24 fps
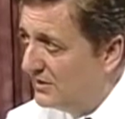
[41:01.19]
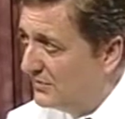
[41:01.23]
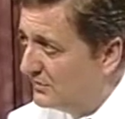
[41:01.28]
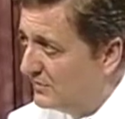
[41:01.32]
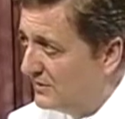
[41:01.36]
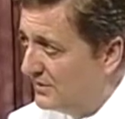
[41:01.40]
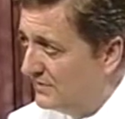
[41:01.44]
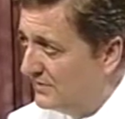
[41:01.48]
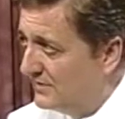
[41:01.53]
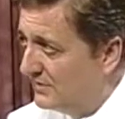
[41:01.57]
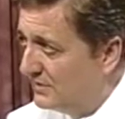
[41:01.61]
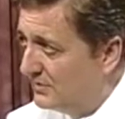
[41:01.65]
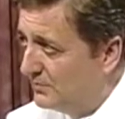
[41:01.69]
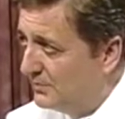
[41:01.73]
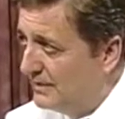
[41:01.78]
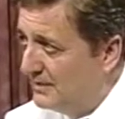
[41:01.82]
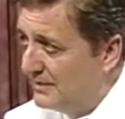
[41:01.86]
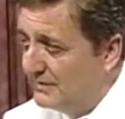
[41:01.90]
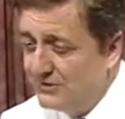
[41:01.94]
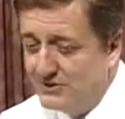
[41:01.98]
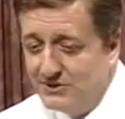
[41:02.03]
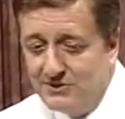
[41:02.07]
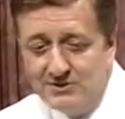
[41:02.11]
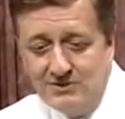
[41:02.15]
worth of
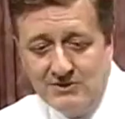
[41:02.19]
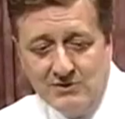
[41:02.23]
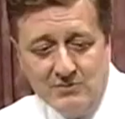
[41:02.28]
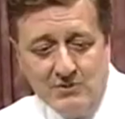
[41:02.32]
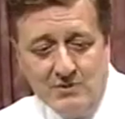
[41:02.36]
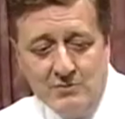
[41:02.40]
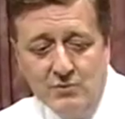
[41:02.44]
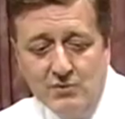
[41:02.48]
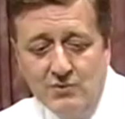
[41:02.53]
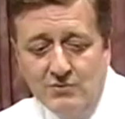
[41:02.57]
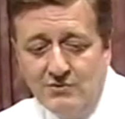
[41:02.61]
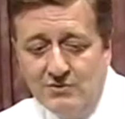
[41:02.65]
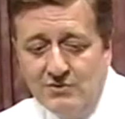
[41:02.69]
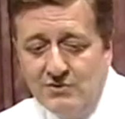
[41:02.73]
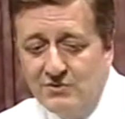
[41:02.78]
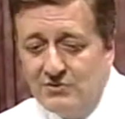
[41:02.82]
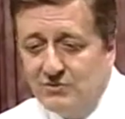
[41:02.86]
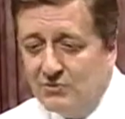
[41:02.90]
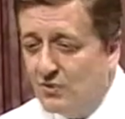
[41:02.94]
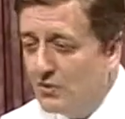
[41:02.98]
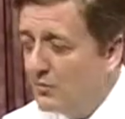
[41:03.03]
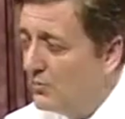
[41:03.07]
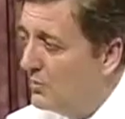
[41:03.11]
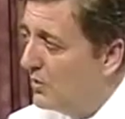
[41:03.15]
expenses that we moved to the
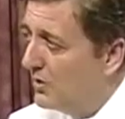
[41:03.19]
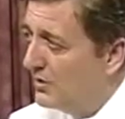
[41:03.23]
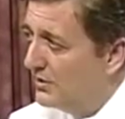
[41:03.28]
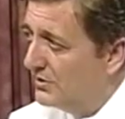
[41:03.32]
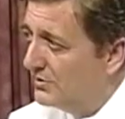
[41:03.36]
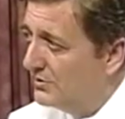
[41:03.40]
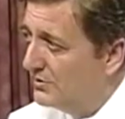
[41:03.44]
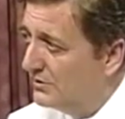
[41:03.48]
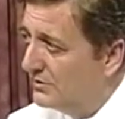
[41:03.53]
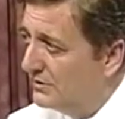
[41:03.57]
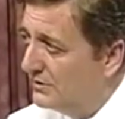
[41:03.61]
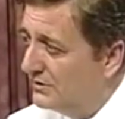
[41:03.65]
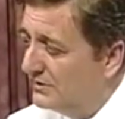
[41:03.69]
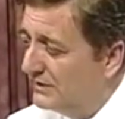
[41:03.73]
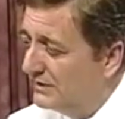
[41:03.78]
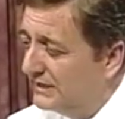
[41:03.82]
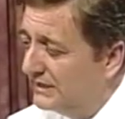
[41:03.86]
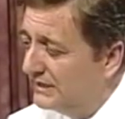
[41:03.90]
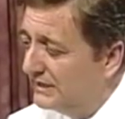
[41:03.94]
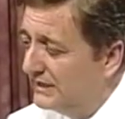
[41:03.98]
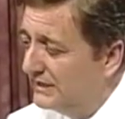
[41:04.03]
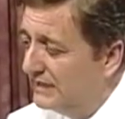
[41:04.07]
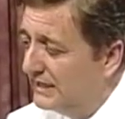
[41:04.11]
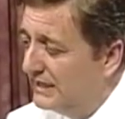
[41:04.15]
stormwater
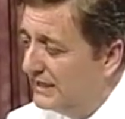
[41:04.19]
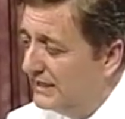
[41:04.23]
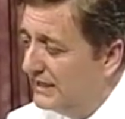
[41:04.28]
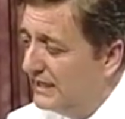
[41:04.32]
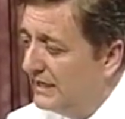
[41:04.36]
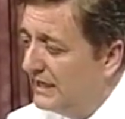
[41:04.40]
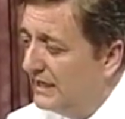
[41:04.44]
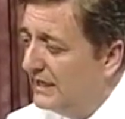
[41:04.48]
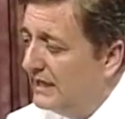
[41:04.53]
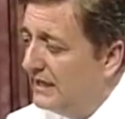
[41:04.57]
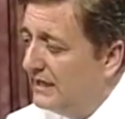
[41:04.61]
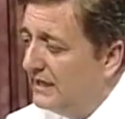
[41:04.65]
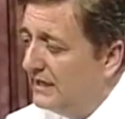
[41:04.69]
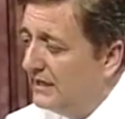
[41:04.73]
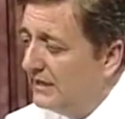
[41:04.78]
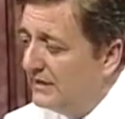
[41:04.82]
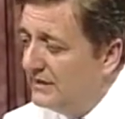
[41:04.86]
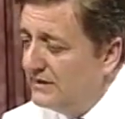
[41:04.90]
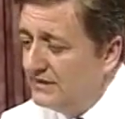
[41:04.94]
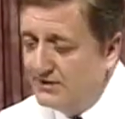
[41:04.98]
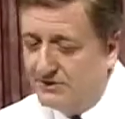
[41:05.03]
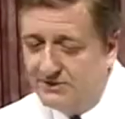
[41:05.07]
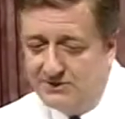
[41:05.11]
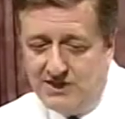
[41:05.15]
utility.
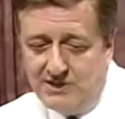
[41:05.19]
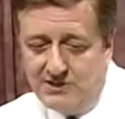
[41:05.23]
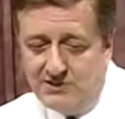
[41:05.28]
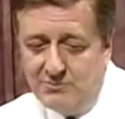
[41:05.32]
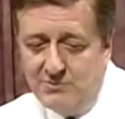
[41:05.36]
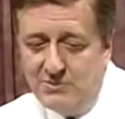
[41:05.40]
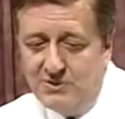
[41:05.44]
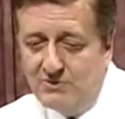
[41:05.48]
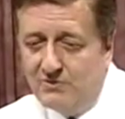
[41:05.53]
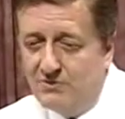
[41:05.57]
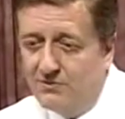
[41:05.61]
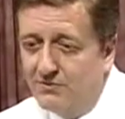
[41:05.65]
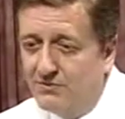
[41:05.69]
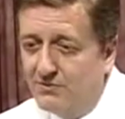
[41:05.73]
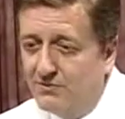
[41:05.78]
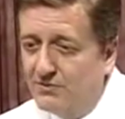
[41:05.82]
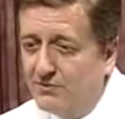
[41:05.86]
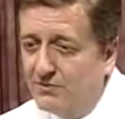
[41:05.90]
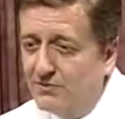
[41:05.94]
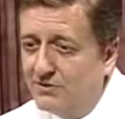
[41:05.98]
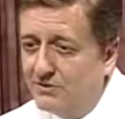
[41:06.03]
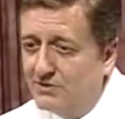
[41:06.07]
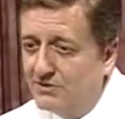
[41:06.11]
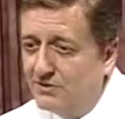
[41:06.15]
The assessment
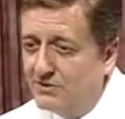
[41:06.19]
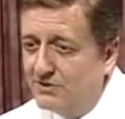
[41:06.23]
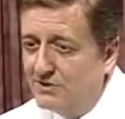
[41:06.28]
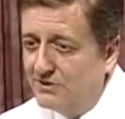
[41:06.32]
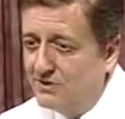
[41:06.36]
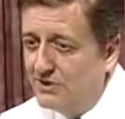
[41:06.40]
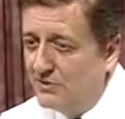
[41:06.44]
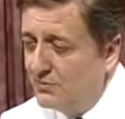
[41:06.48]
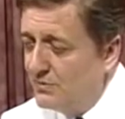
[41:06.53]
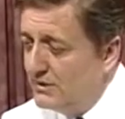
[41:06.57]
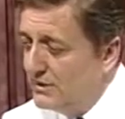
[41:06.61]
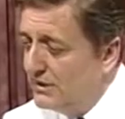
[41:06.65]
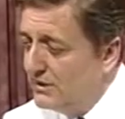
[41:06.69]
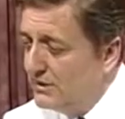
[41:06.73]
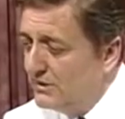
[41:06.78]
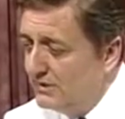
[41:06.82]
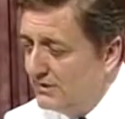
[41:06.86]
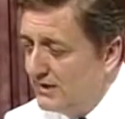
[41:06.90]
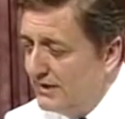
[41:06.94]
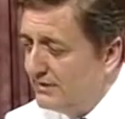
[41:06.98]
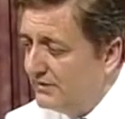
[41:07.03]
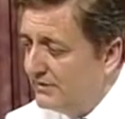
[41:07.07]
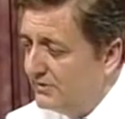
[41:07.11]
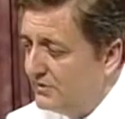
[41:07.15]
that we
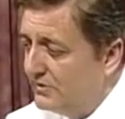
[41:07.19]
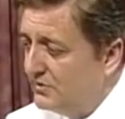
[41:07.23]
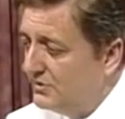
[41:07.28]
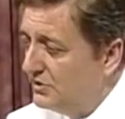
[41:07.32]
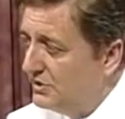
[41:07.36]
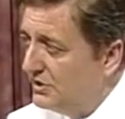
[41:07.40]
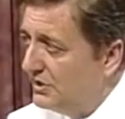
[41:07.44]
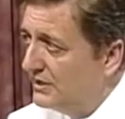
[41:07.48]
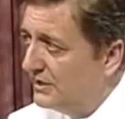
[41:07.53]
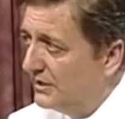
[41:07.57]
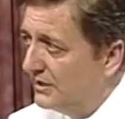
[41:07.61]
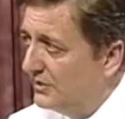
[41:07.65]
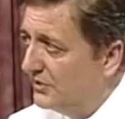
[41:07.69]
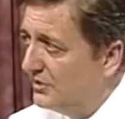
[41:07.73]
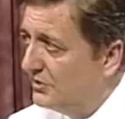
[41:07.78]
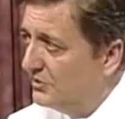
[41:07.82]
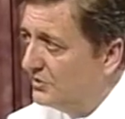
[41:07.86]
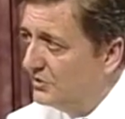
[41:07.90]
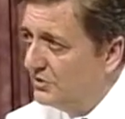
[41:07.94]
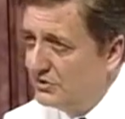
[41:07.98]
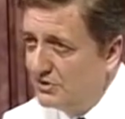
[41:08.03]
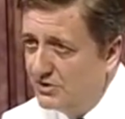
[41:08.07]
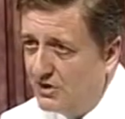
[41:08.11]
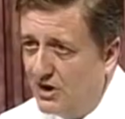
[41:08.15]
collect this year
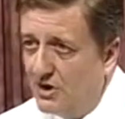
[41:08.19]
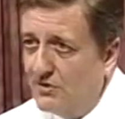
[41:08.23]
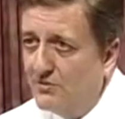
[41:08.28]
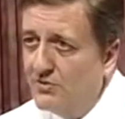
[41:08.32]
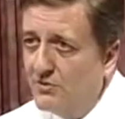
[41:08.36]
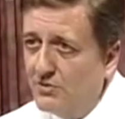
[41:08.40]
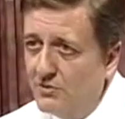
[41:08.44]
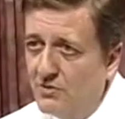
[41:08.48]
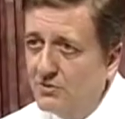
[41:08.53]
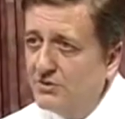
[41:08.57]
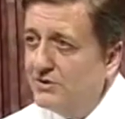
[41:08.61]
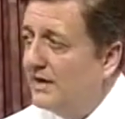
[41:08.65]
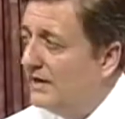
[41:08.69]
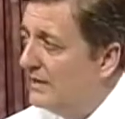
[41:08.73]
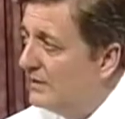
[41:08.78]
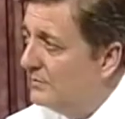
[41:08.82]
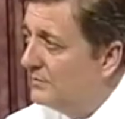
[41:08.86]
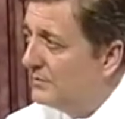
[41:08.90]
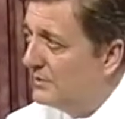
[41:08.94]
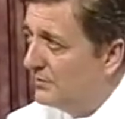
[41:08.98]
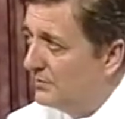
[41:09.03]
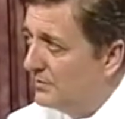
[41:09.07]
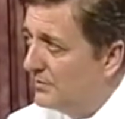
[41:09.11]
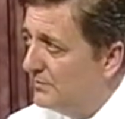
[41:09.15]
should cover those items
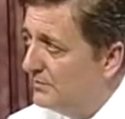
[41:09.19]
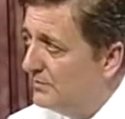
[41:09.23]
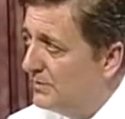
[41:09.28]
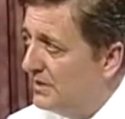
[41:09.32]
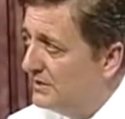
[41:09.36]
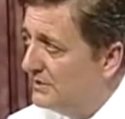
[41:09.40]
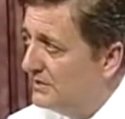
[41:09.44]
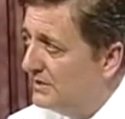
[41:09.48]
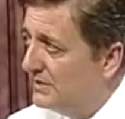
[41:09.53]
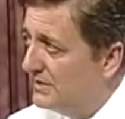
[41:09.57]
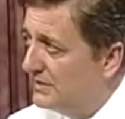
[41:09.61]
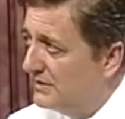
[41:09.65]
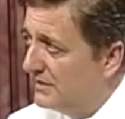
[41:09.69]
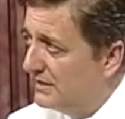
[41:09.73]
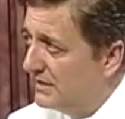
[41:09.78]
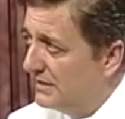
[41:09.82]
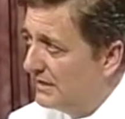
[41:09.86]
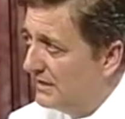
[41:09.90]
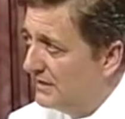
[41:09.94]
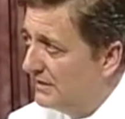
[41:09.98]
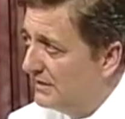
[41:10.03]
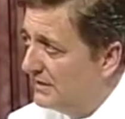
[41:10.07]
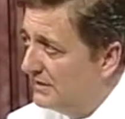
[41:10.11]
that we've budgeted there.